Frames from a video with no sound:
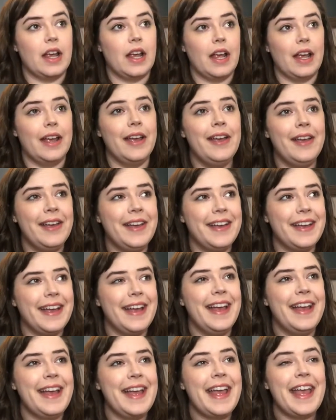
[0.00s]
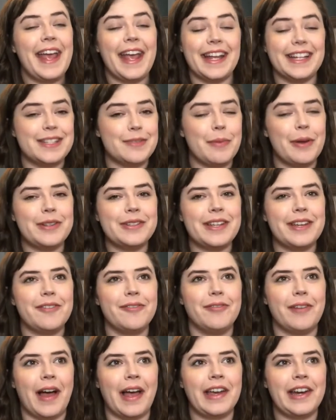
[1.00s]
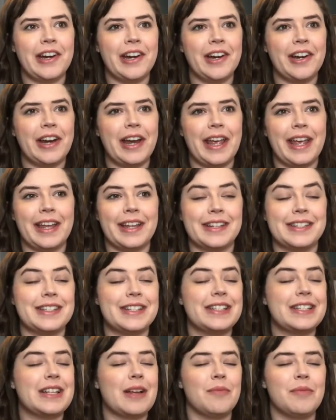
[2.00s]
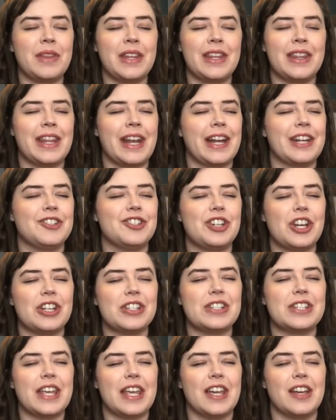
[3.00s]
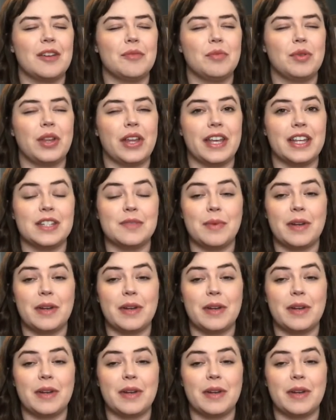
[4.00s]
It smells like fire and something that I just can't place,